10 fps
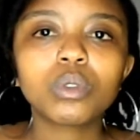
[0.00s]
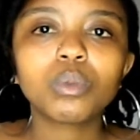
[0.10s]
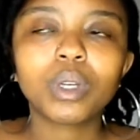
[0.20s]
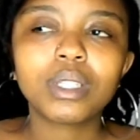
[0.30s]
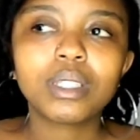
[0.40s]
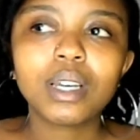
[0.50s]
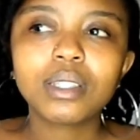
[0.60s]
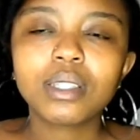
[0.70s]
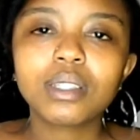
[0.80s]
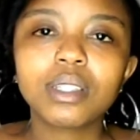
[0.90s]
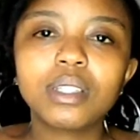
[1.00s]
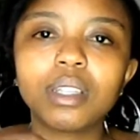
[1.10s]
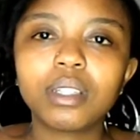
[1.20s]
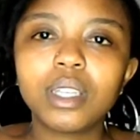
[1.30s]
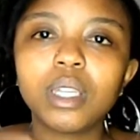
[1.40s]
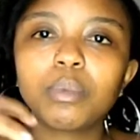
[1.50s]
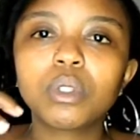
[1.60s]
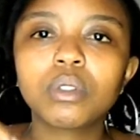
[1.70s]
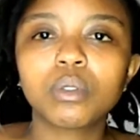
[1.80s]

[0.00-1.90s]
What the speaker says: what it does is it keeps